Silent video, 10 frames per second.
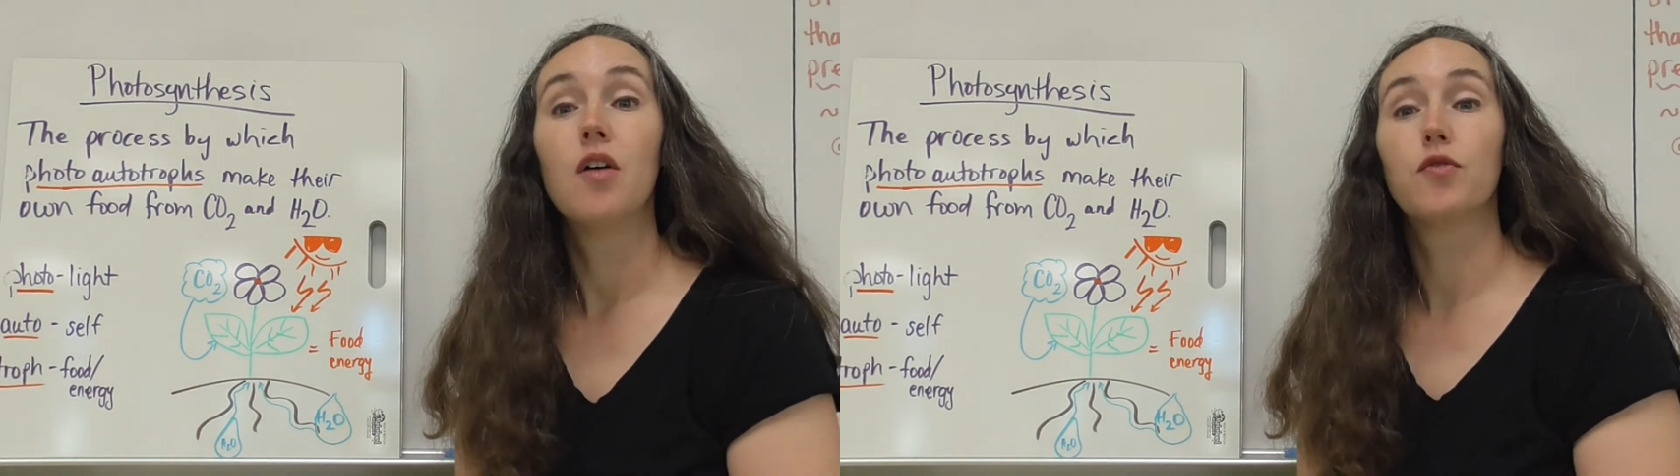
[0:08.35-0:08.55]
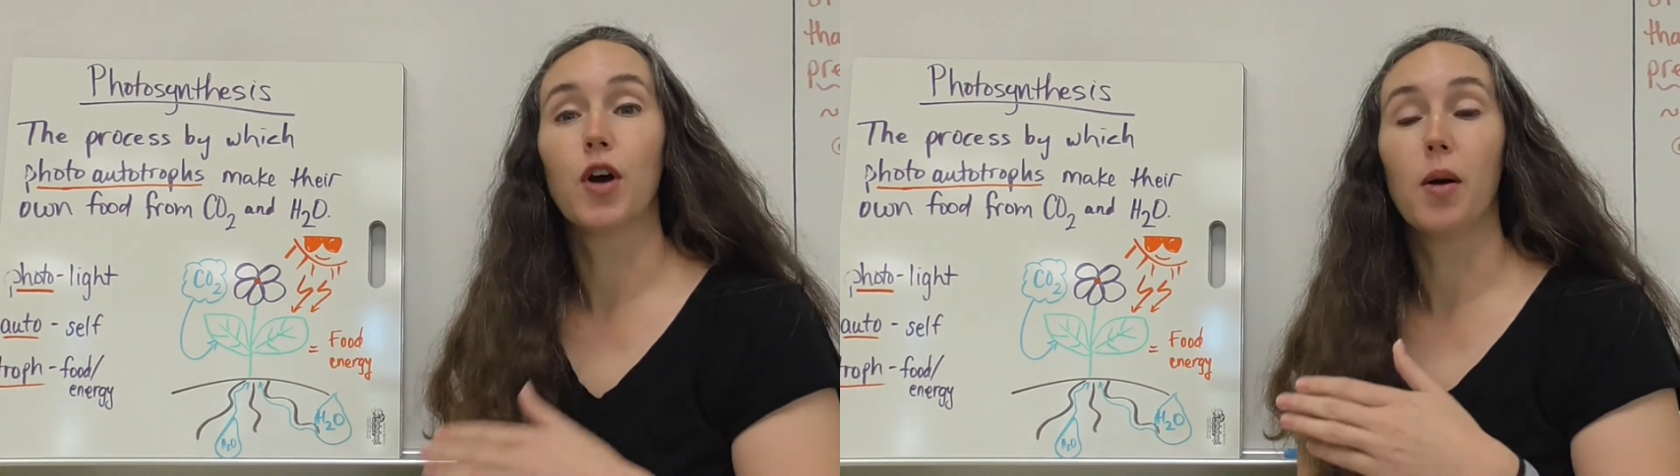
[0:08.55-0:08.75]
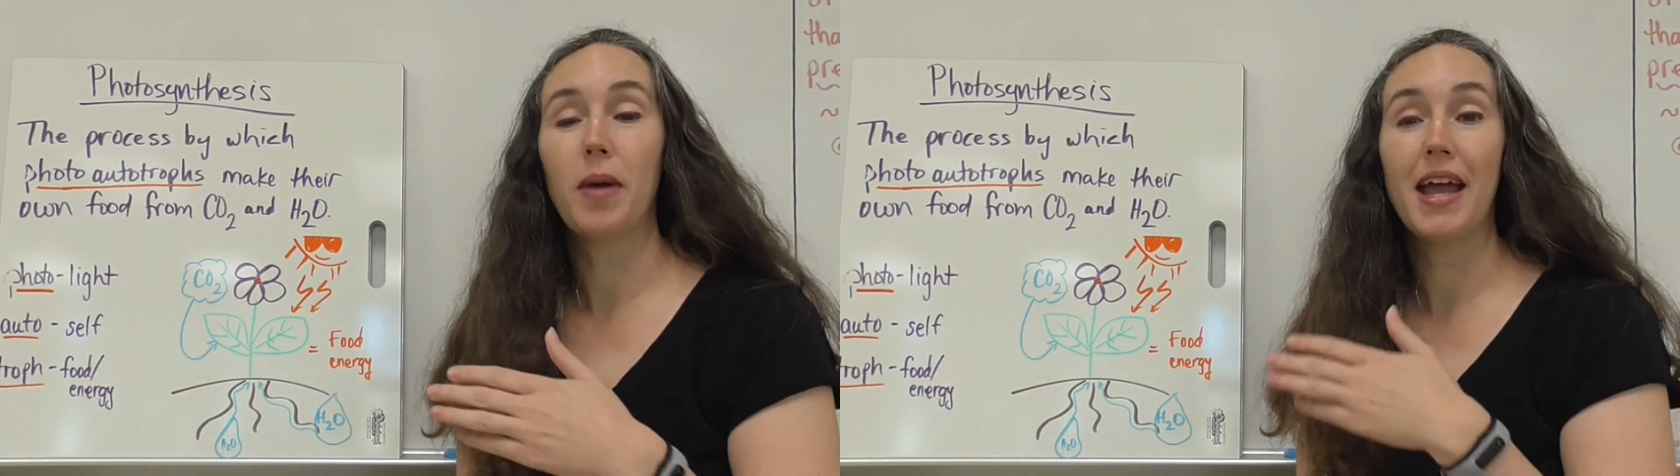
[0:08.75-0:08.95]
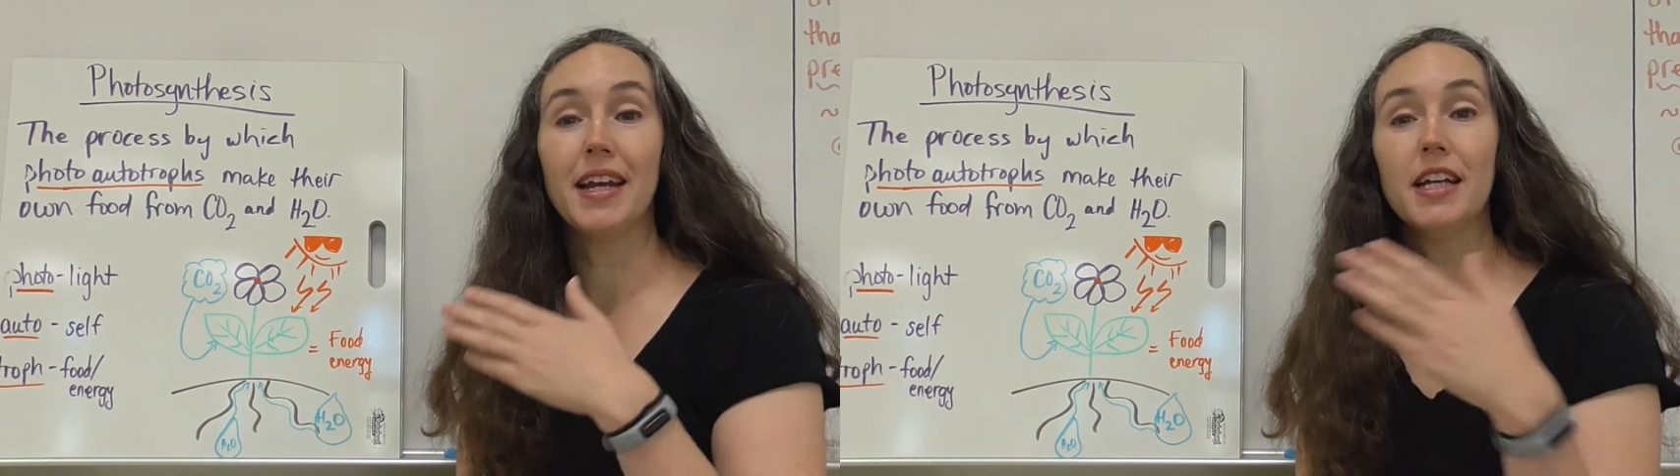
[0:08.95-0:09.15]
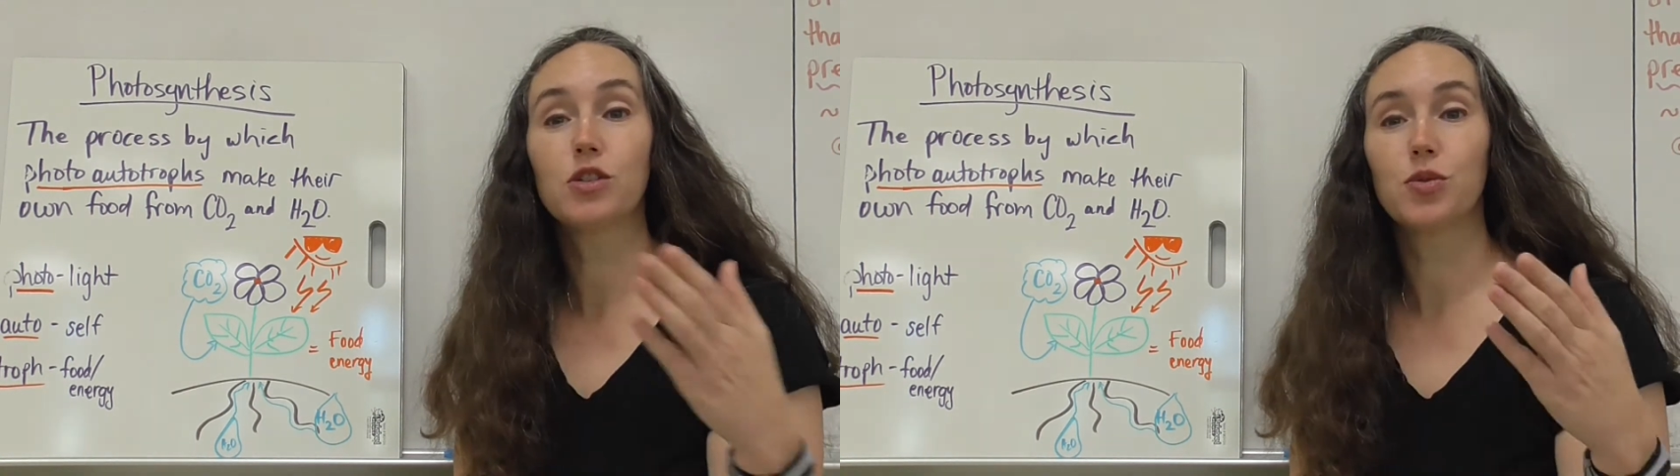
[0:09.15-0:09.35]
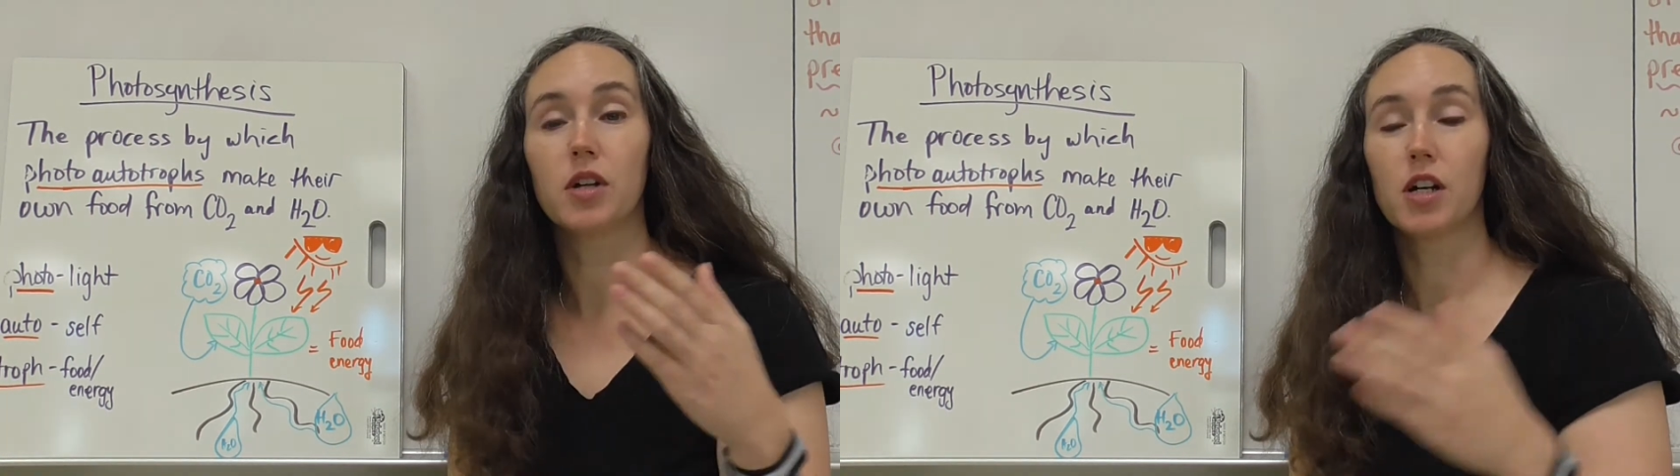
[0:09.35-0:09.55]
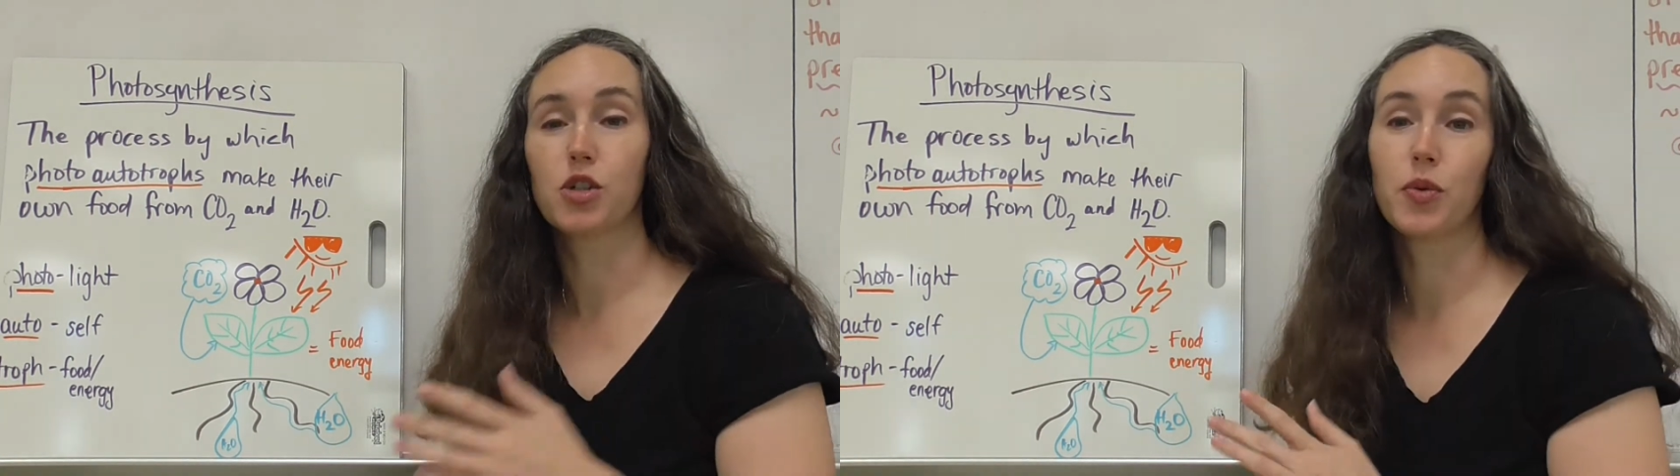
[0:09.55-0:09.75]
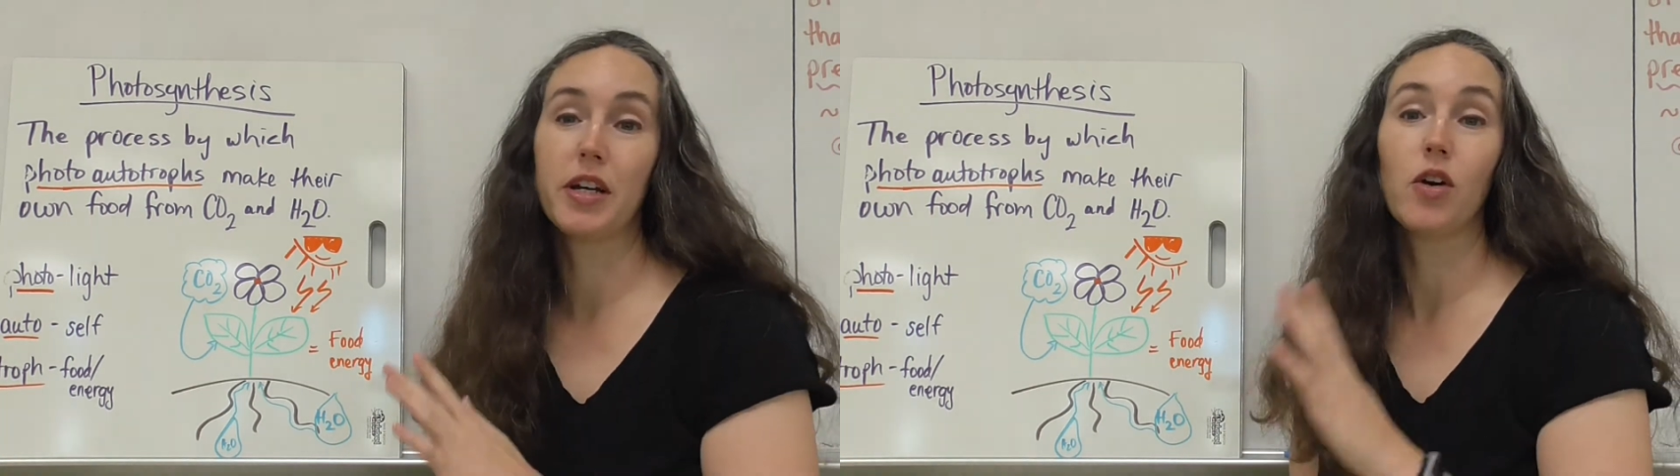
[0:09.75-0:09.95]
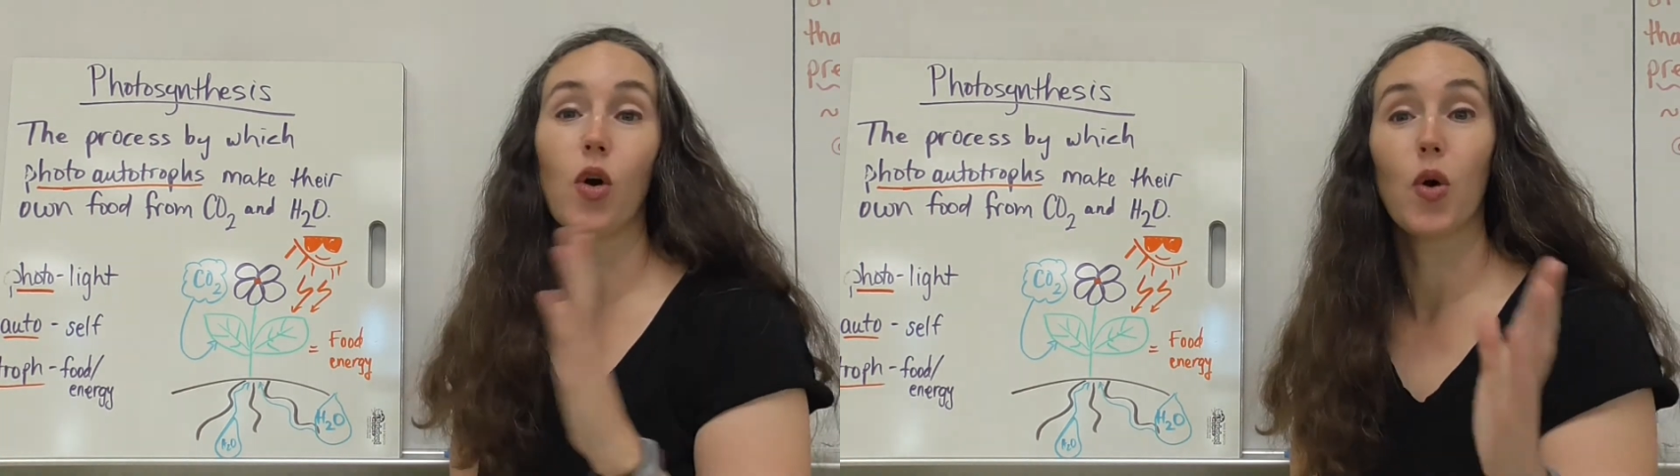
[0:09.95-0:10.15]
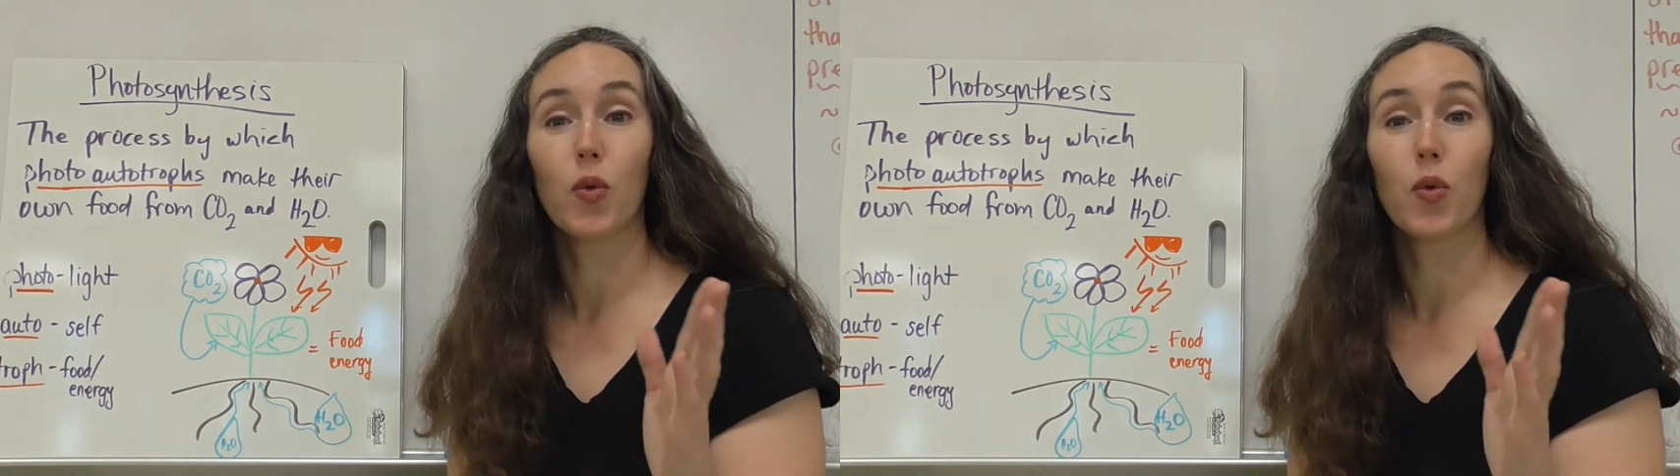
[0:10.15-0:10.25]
from an introductory or